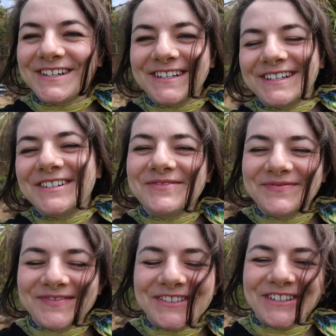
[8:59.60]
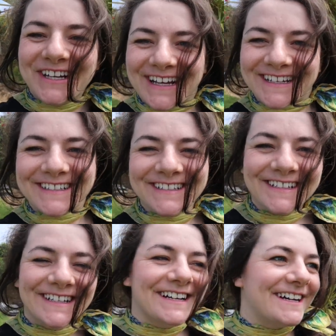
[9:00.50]
Good morning!
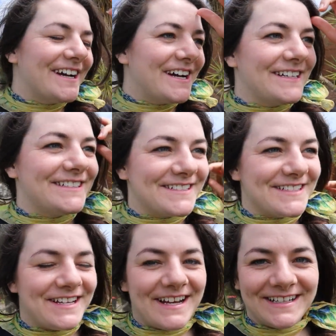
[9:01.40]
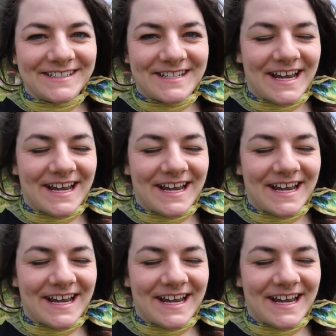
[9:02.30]
It is the next